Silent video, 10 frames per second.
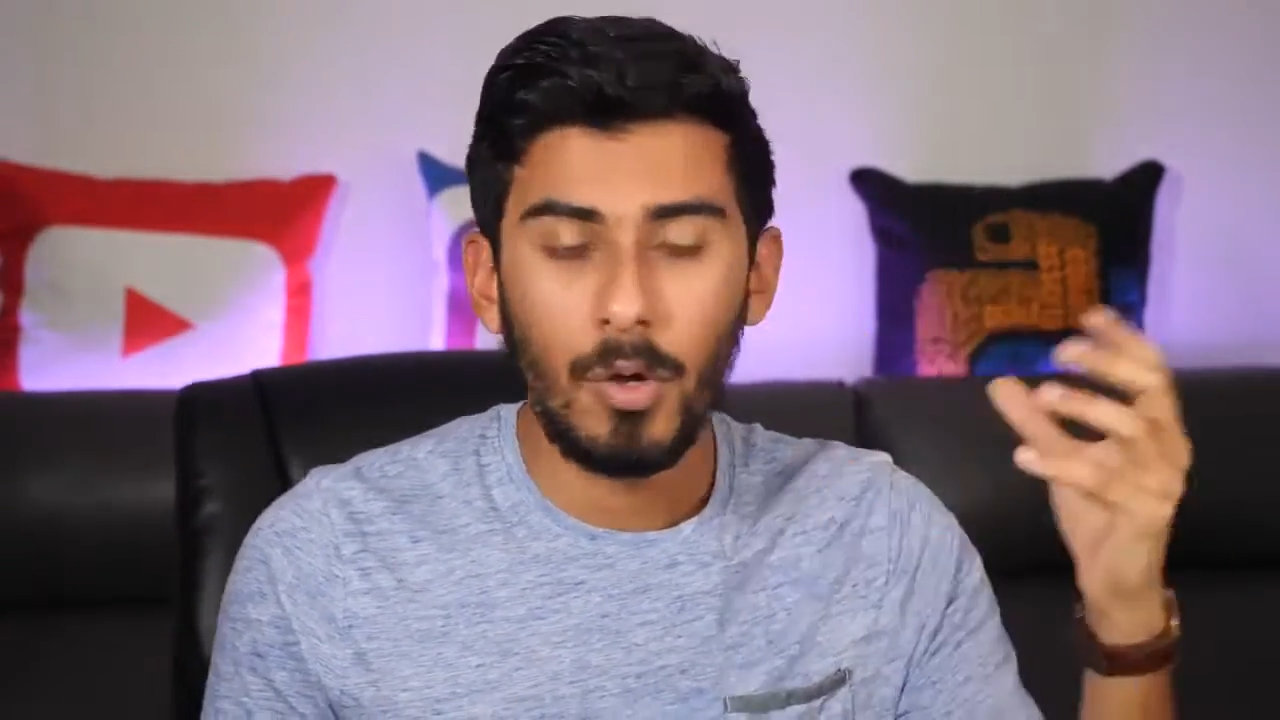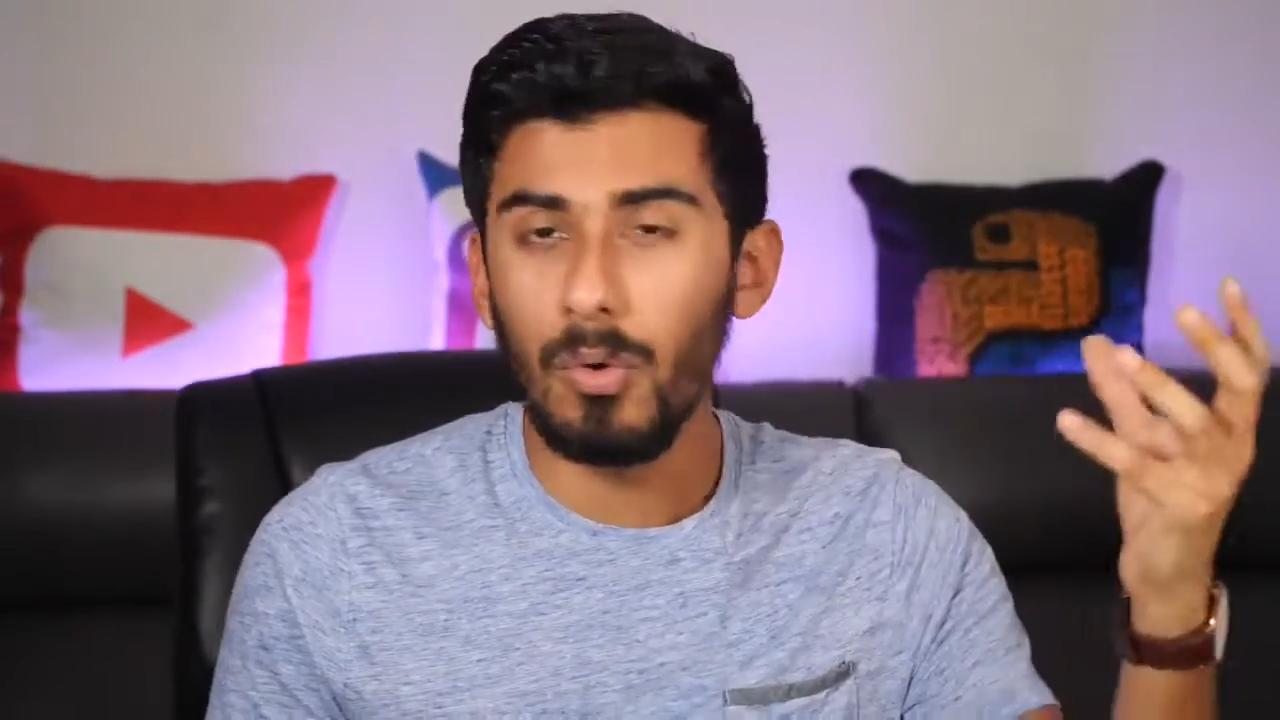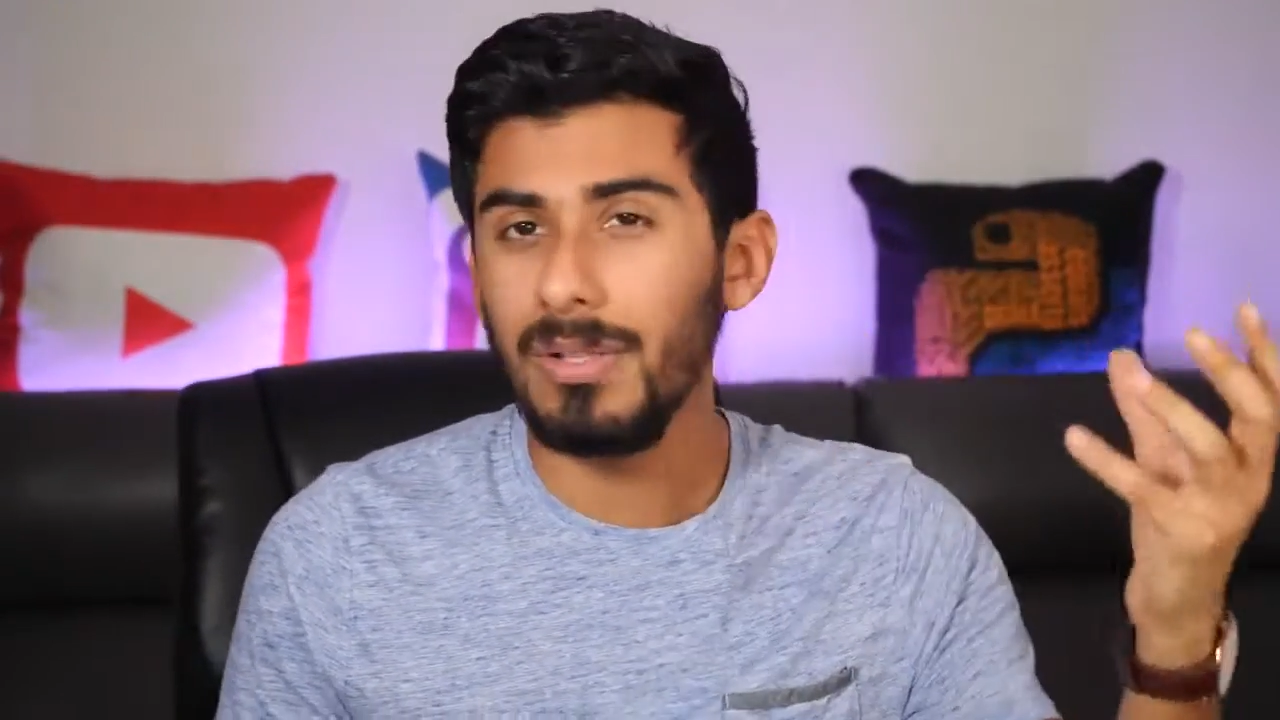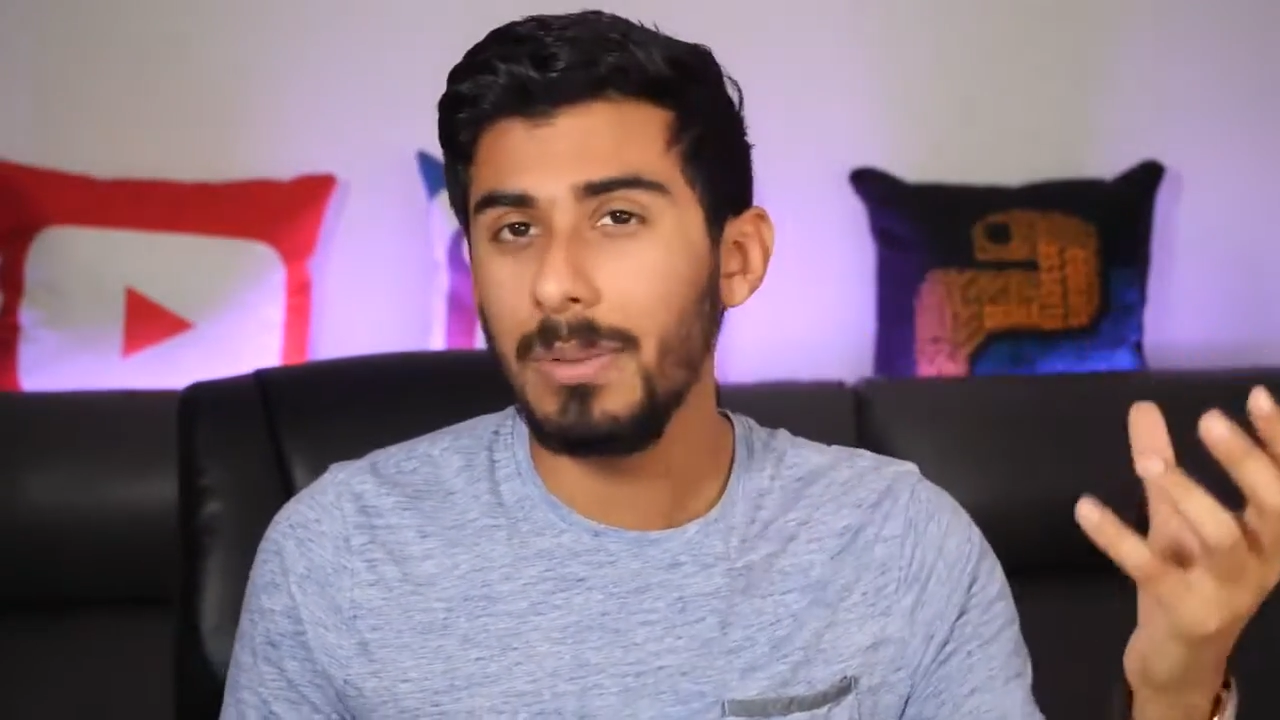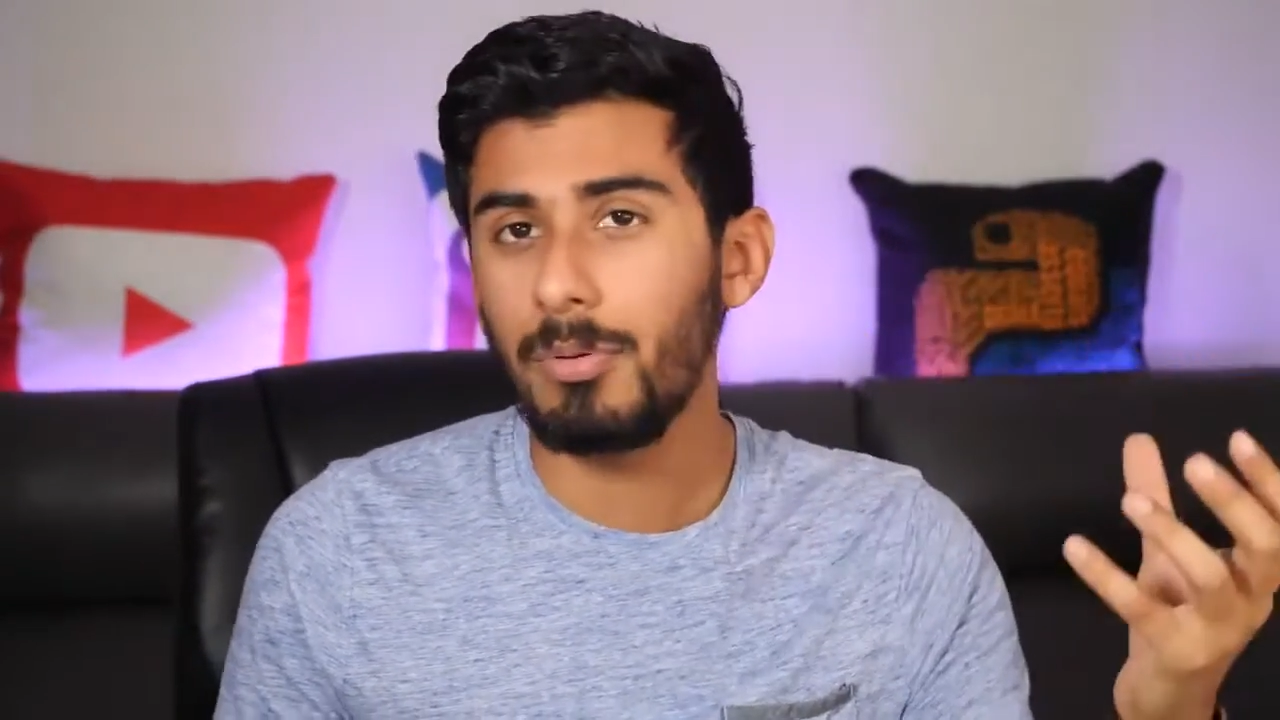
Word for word: The only